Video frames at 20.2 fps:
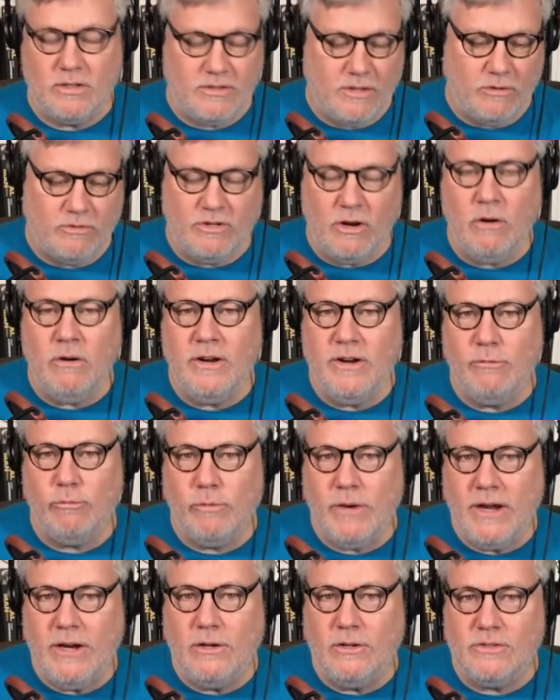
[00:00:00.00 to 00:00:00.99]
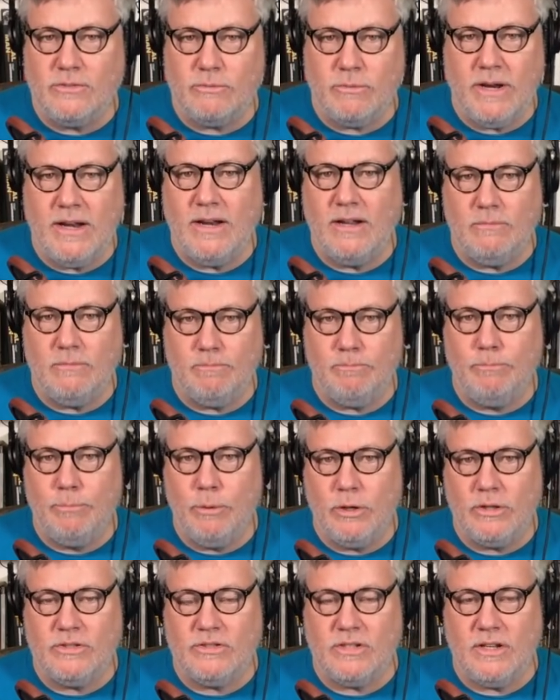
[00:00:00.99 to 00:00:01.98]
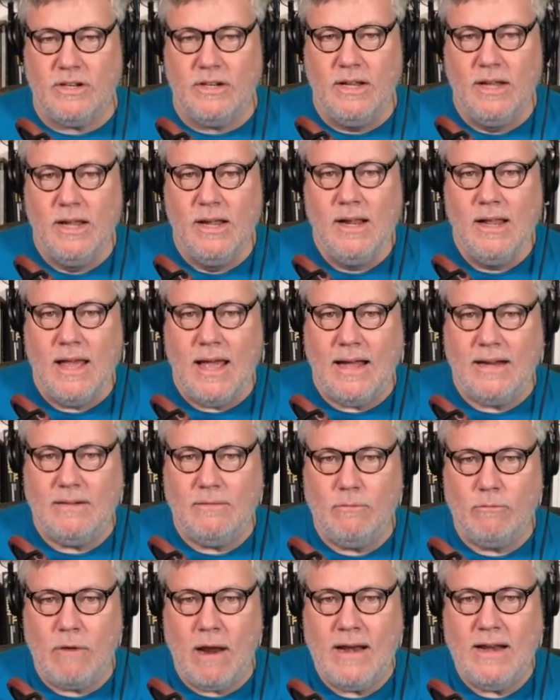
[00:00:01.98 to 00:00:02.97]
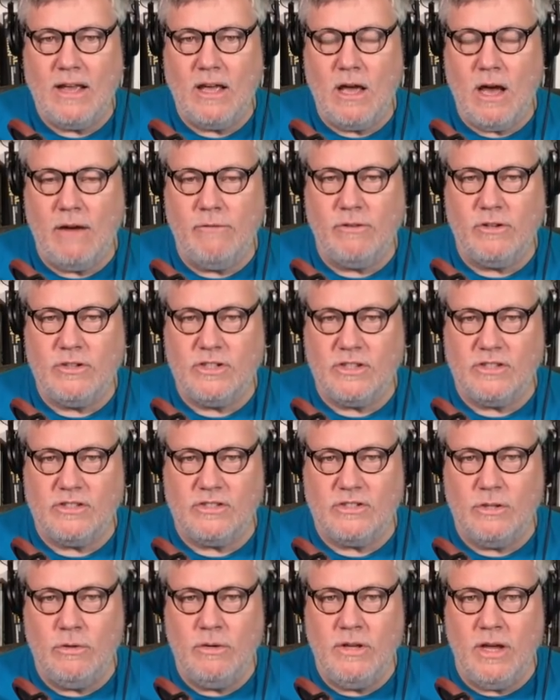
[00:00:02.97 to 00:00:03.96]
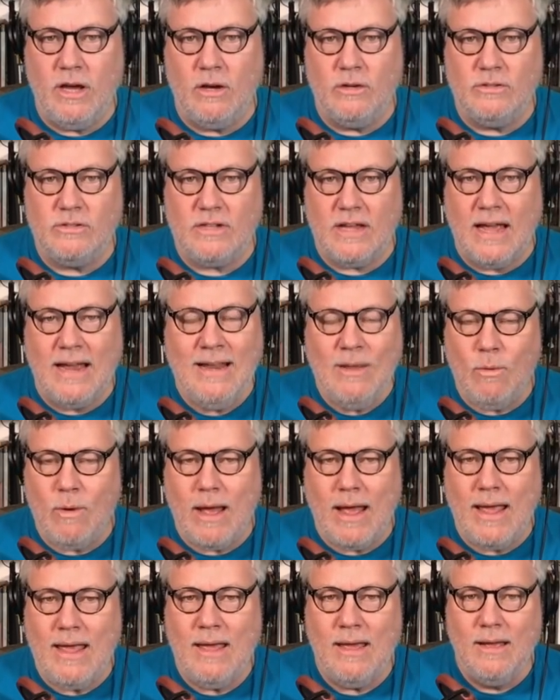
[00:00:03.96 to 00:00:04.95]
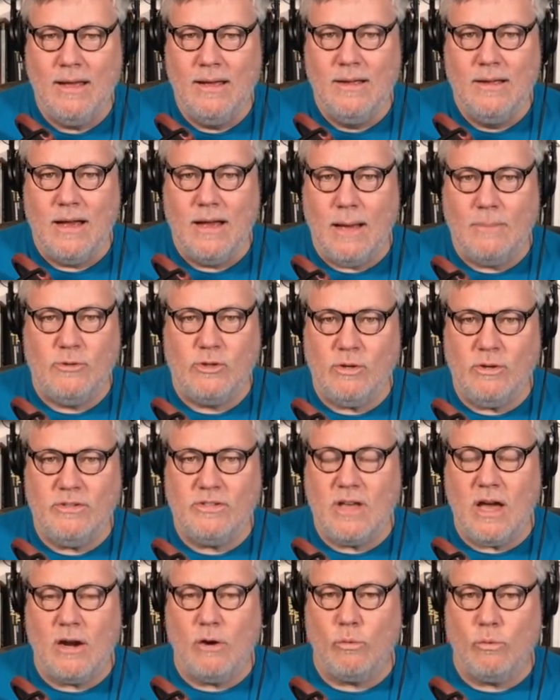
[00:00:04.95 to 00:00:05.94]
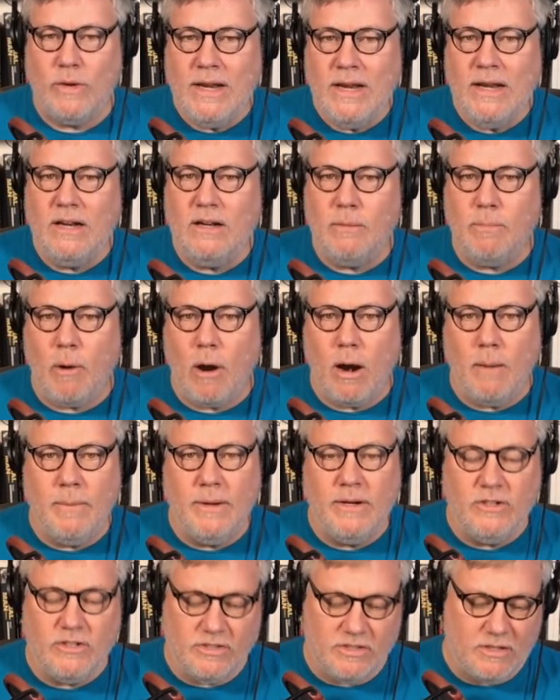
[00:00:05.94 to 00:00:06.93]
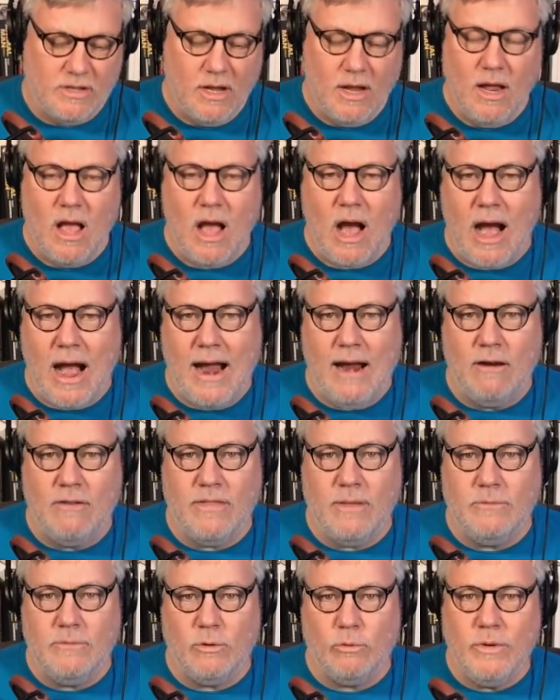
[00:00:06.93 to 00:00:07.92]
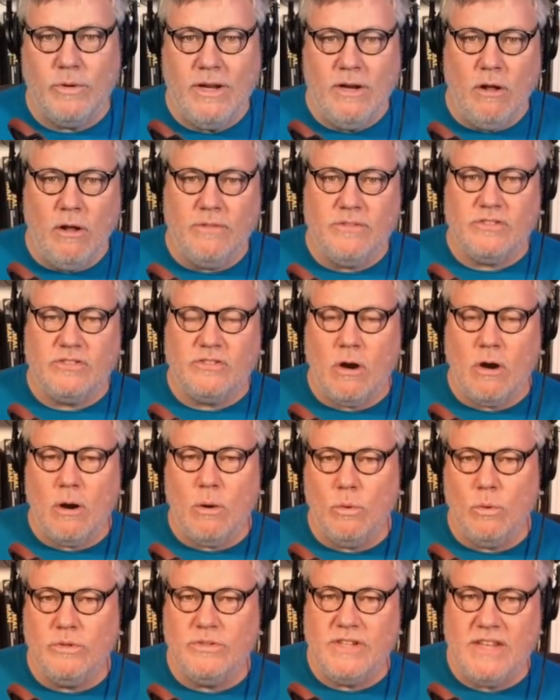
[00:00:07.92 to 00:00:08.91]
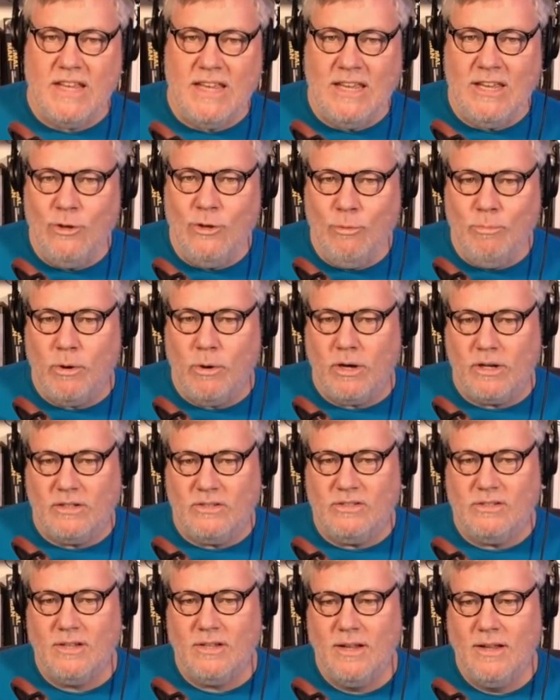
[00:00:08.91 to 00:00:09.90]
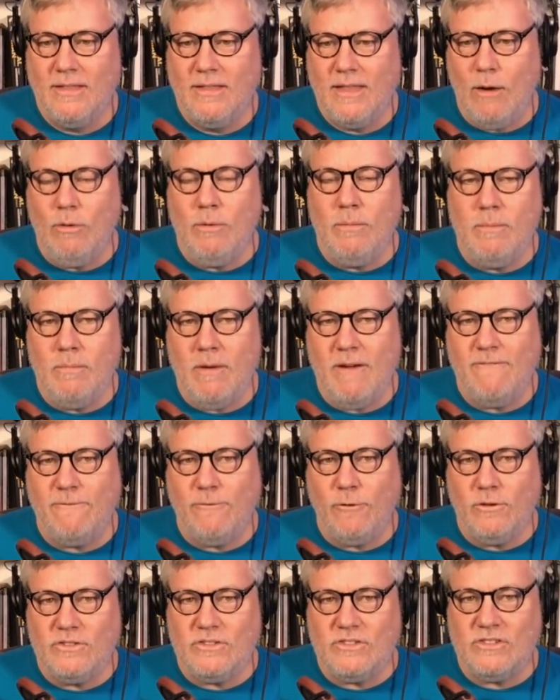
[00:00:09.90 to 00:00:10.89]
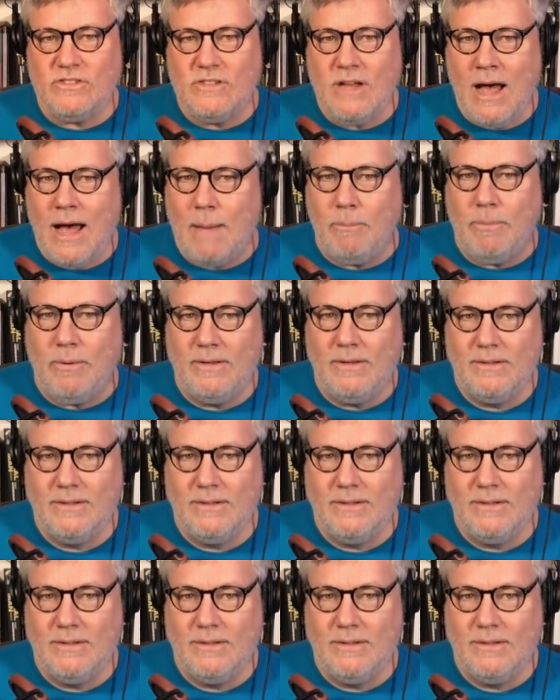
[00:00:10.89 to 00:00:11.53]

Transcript: There's already readers reading books and, and writing coverage at the studios anyway. I'm sure he's got a reading department. Just hire them to read all the Star Wars EU books. That would have been my first stop.